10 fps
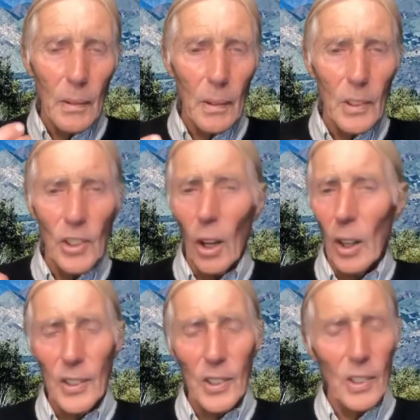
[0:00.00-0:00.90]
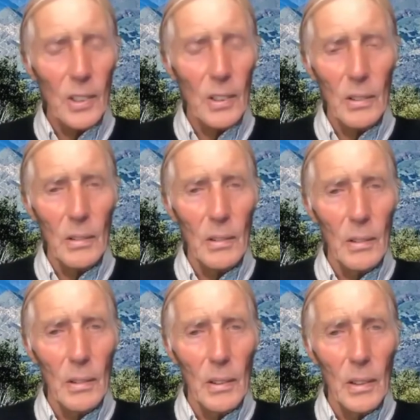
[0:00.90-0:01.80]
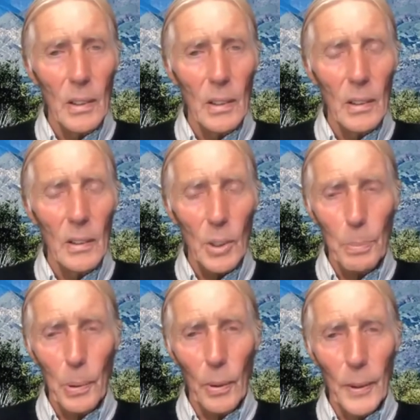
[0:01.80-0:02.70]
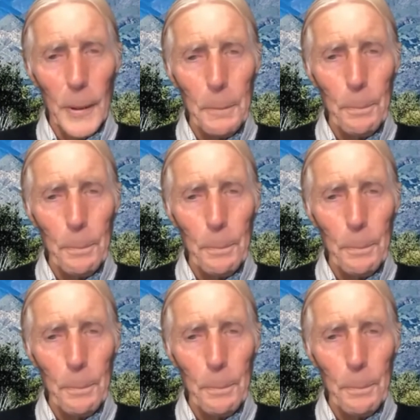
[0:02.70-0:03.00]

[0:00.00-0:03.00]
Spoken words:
solace, support.